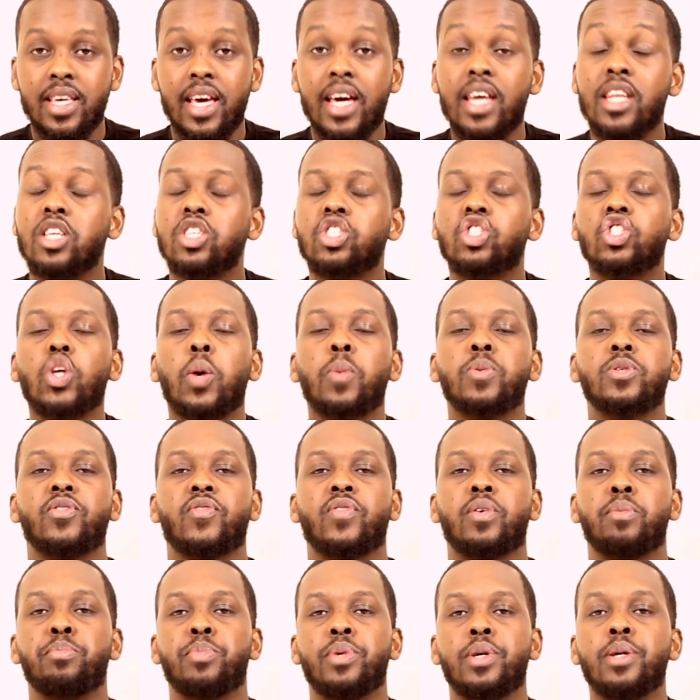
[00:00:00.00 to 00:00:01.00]
and it stops it
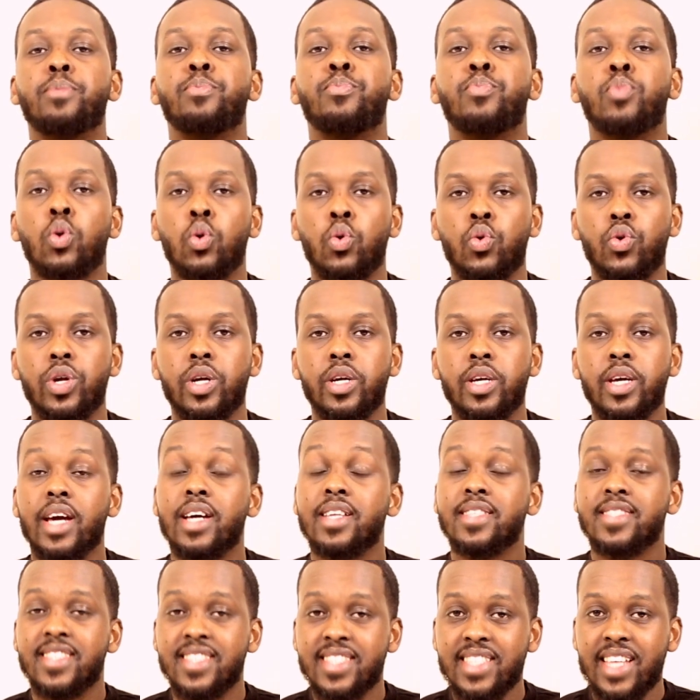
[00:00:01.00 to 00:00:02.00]
from being boring
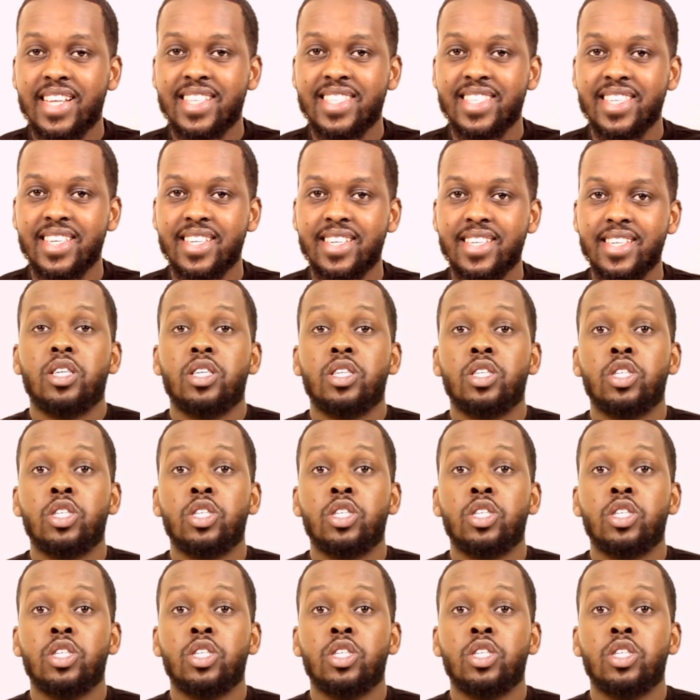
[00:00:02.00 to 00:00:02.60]
and static.